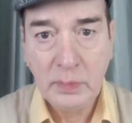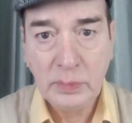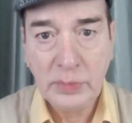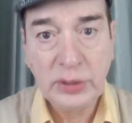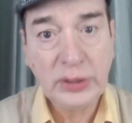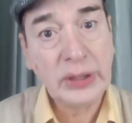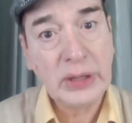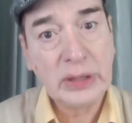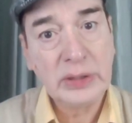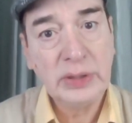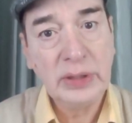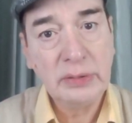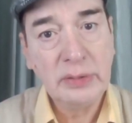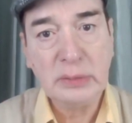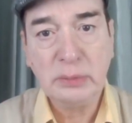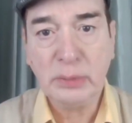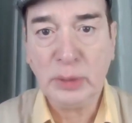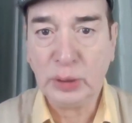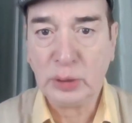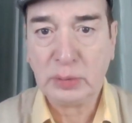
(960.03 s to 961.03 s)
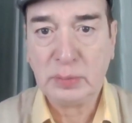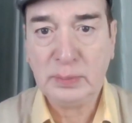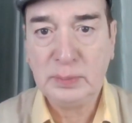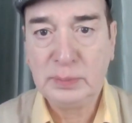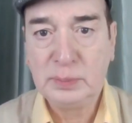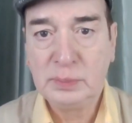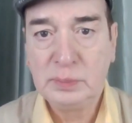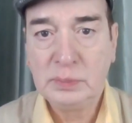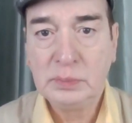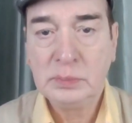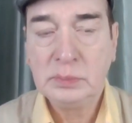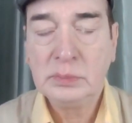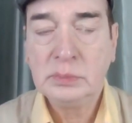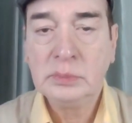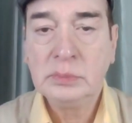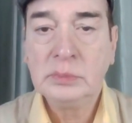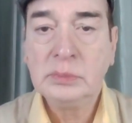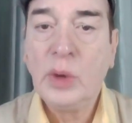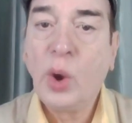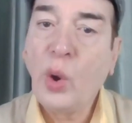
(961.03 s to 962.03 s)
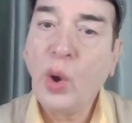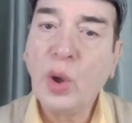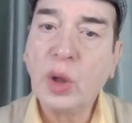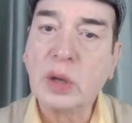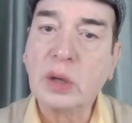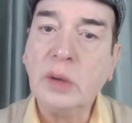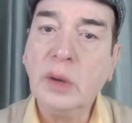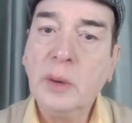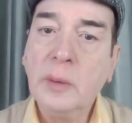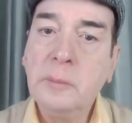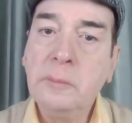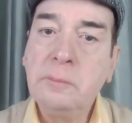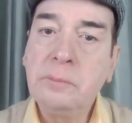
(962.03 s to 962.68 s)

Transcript: She cries even more. Or